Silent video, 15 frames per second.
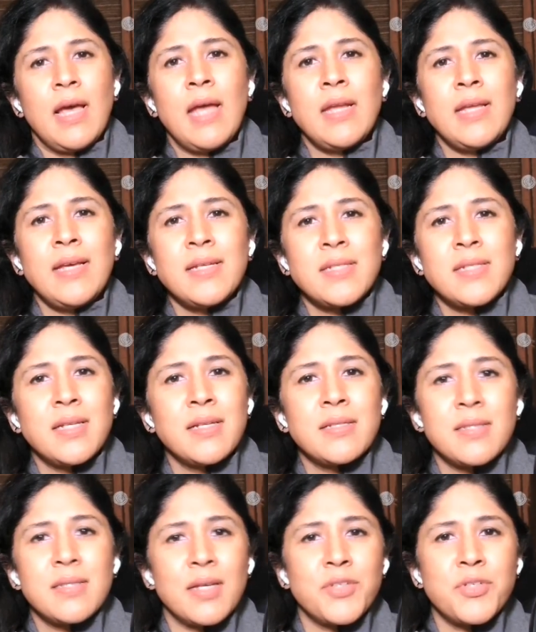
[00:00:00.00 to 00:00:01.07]
And eating
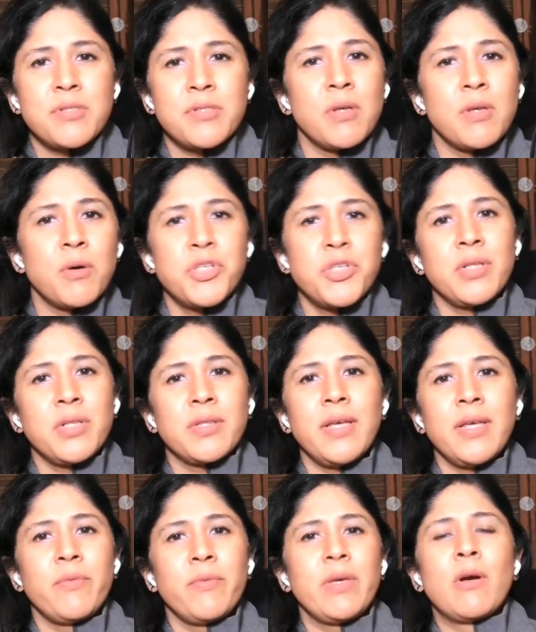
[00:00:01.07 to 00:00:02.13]
is such a social
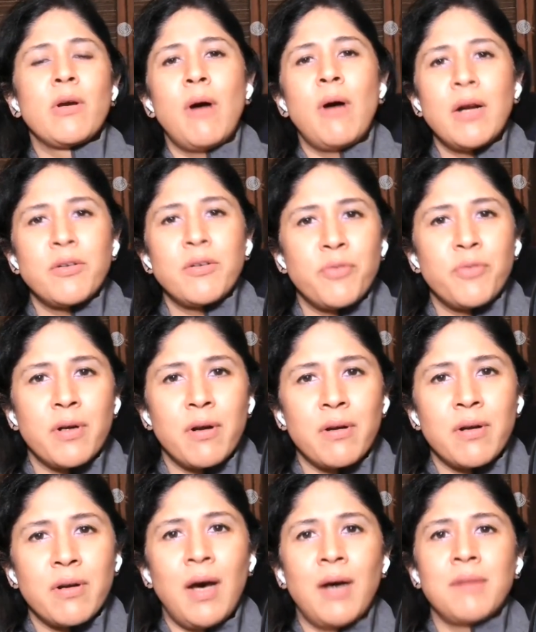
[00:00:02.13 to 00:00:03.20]
thing. We go out
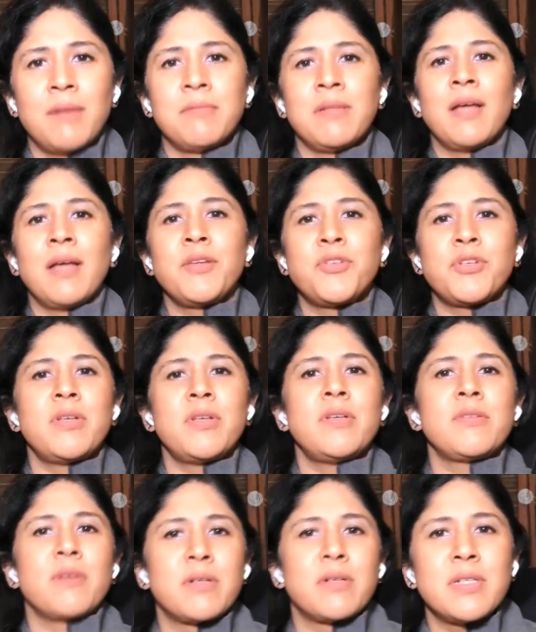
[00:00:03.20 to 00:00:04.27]
for
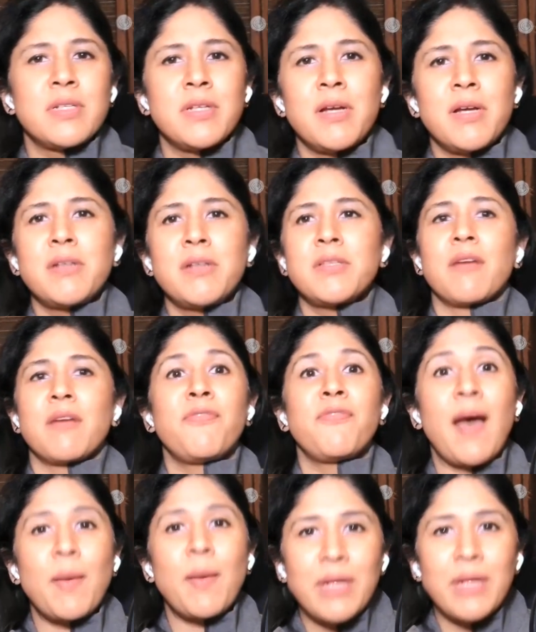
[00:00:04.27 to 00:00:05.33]
lunches or dinners. Our
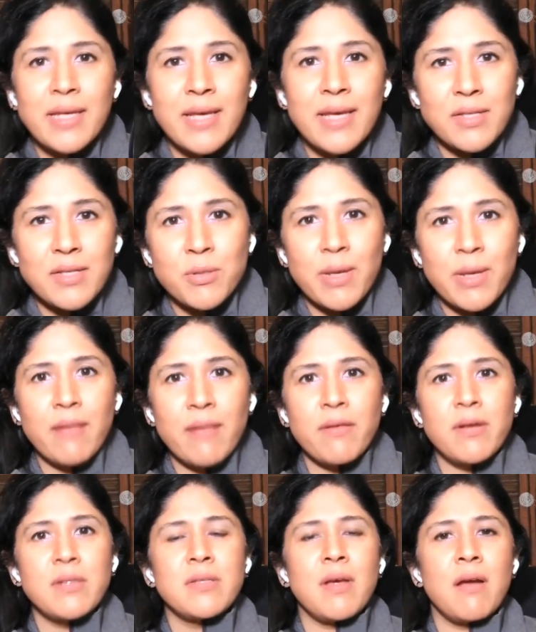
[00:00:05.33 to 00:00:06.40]
family
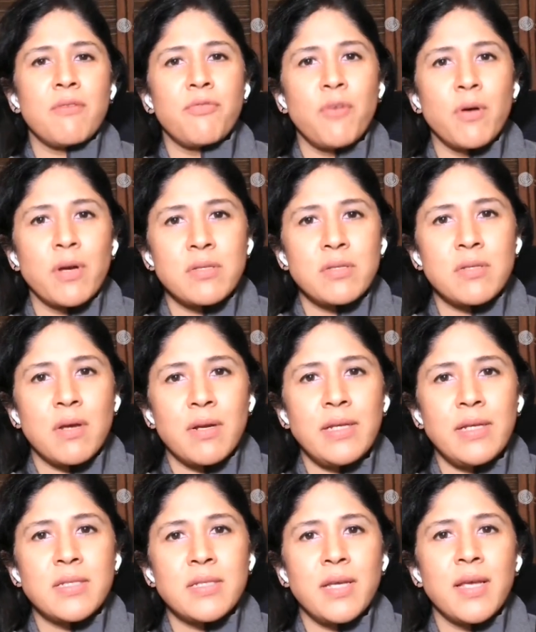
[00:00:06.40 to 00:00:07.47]
get-togethers are focused on
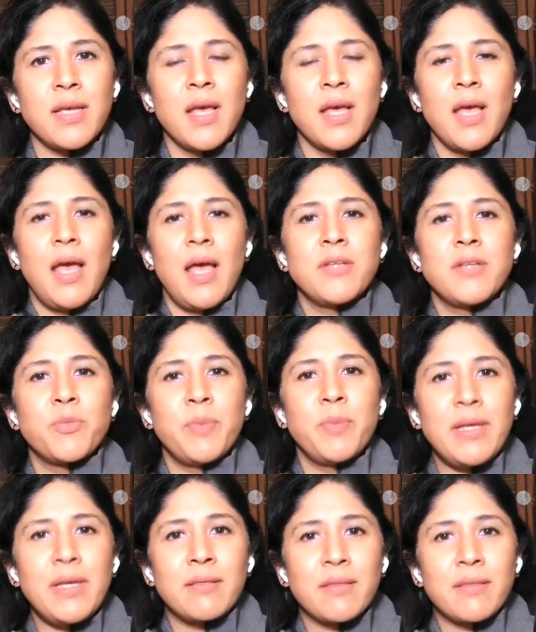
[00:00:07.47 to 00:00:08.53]
eating, and to
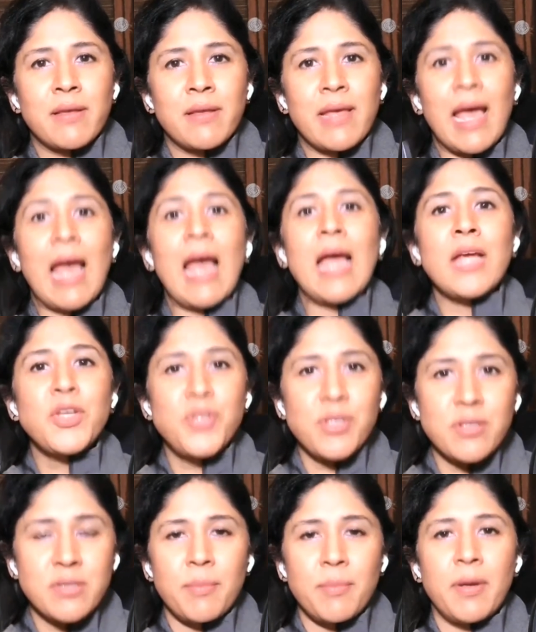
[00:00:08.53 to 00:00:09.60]
be
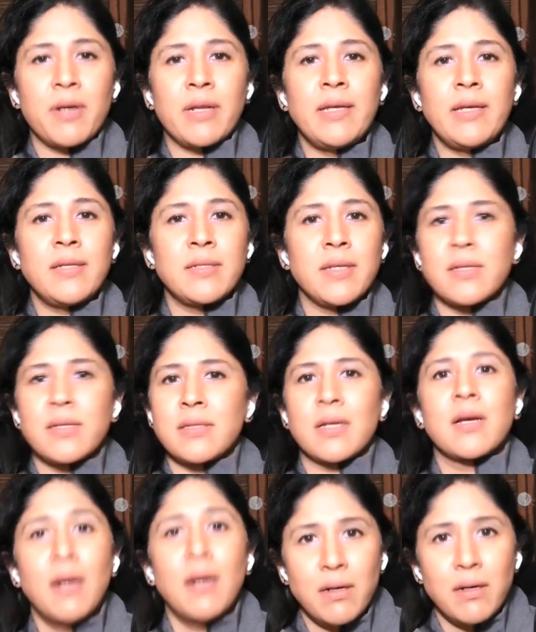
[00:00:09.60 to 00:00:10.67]
anxious about eating is a
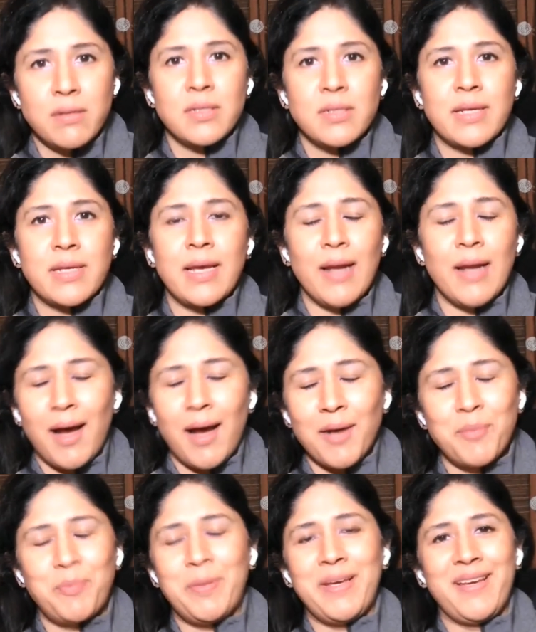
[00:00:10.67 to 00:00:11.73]
curse. It
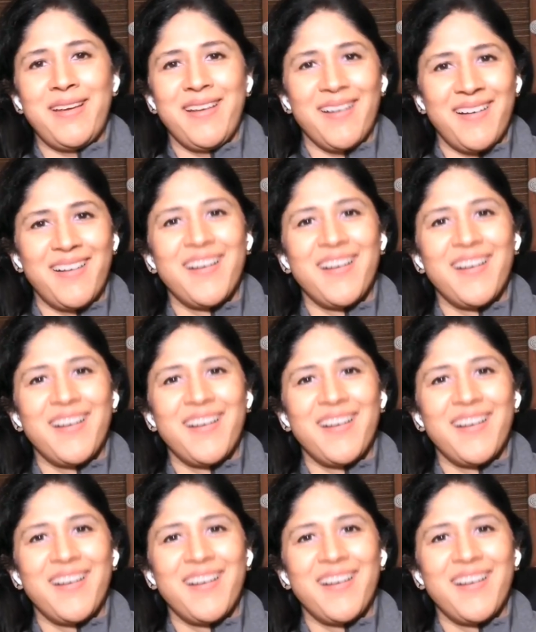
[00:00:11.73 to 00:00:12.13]
cannot be,